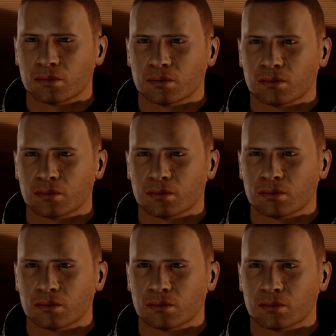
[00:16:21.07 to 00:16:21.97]

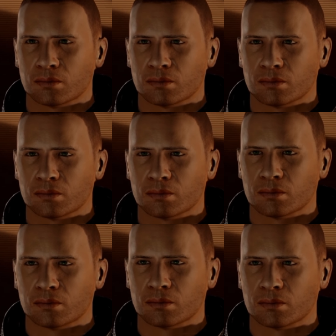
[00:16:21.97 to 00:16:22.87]

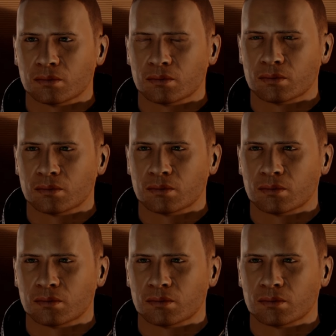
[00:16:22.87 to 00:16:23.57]
(no one is talking)